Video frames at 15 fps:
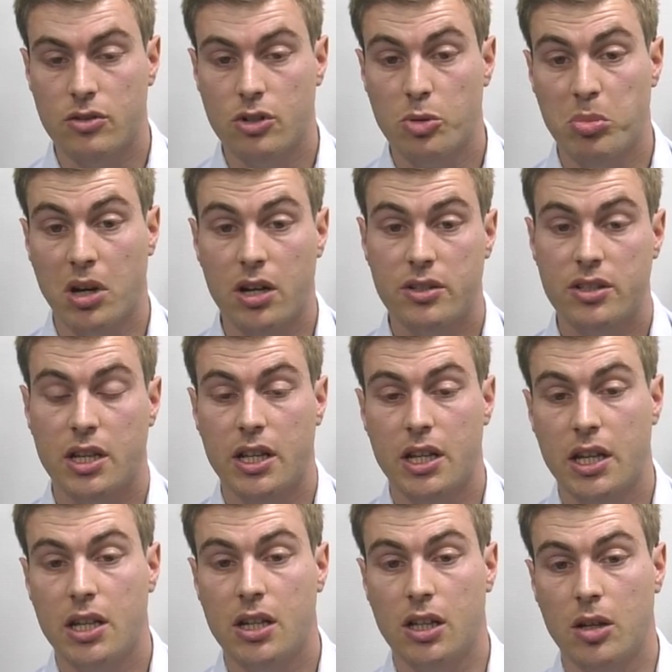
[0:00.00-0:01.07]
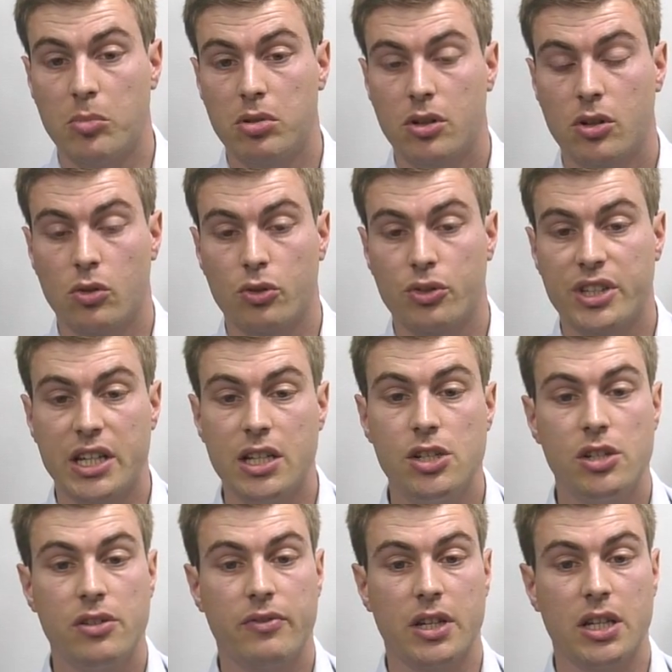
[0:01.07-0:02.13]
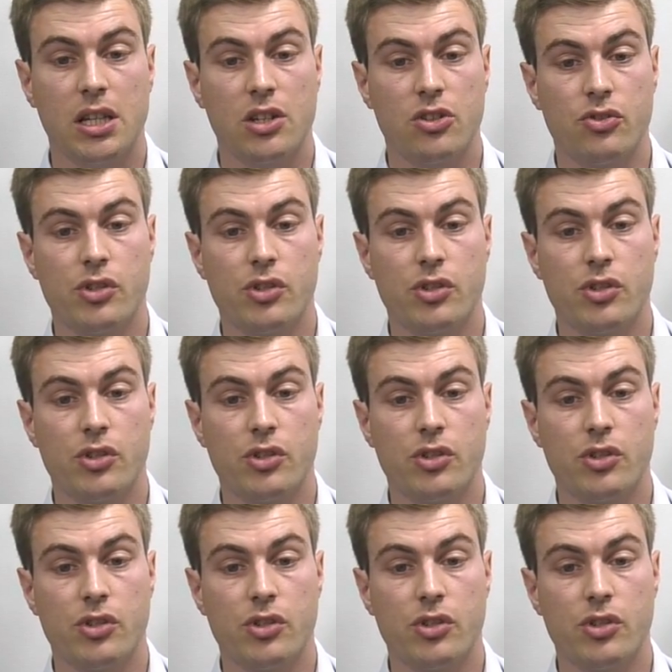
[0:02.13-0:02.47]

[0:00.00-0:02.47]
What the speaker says: took part in a club called TGV